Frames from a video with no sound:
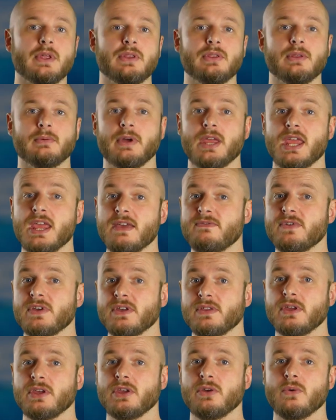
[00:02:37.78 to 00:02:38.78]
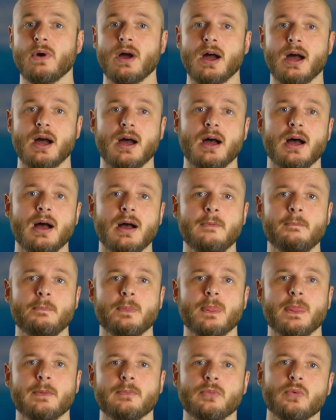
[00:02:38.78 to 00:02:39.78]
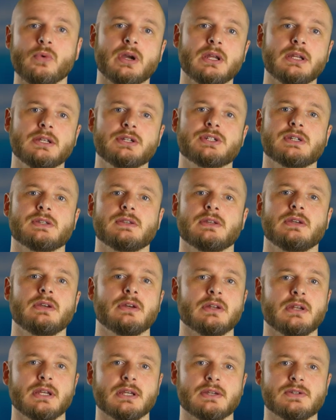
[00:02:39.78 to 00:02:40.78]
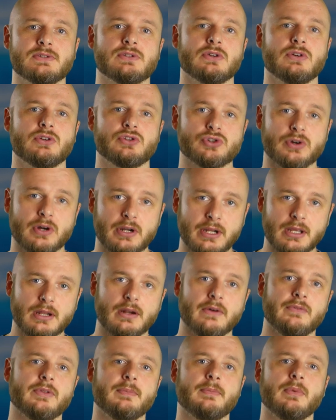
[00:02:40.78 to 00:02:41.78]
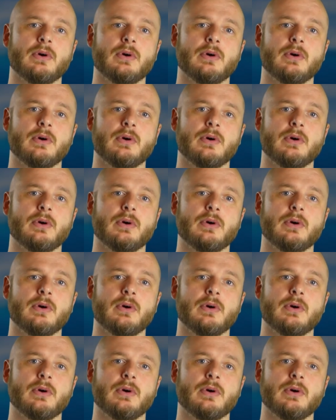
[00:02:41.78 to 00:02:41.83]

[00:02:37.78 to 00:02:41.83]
that the heavier that you are, the more energy that you're going to exert trying to get off the